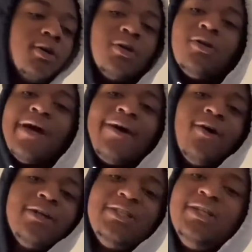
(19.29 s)
it look like
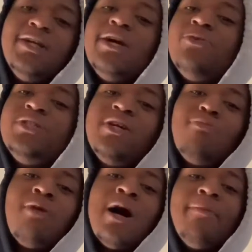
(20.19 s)
Auntie Gail, she a
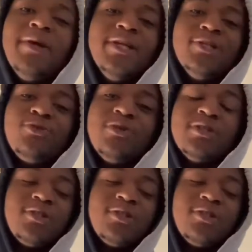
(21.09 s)
problem in these streets.